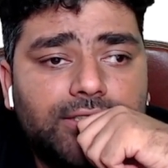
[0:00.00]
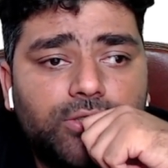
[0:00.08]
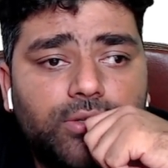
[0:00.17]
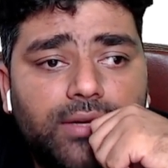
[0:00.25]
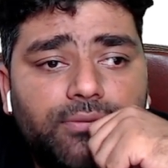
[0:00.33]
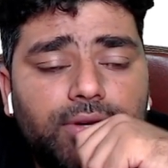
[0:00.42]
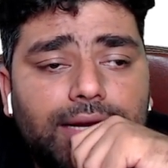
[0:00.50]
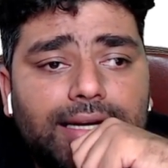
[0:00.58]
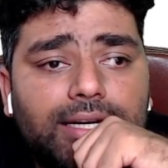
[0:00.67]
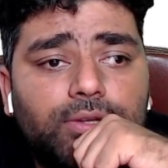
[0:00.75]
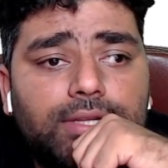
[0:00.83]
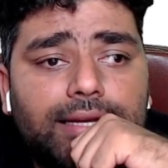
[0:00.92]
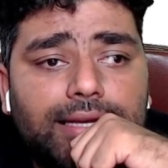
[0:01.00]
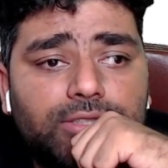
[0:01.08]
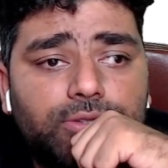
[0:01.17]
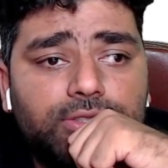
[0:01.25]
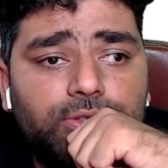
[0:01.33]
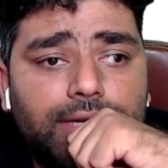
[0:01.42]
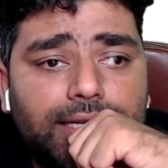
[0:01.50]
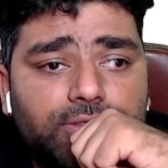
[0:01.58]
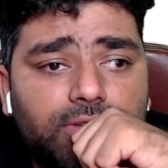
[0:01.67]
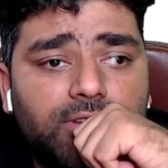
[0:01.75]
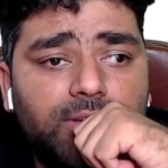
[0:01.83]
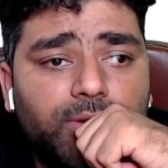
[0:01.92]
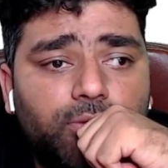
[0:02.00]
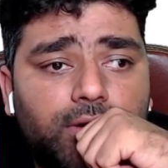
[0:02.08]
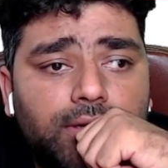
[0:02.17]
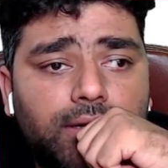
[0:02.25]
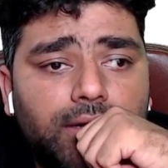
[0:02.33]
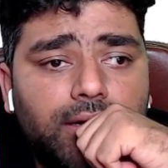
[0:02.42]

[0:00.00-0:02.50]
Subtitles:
So if you write down the next one, so next one will be what?